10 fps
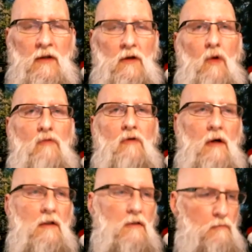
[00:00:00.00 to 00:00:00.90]
Go
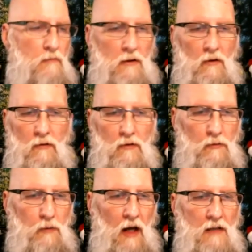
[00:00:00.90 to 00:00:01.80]
find your
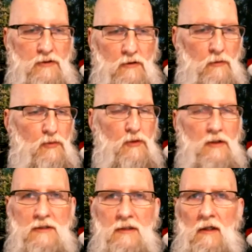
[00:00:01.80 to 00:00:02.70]
pastor, your
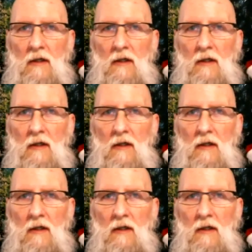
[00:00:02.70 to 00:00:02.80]
priest.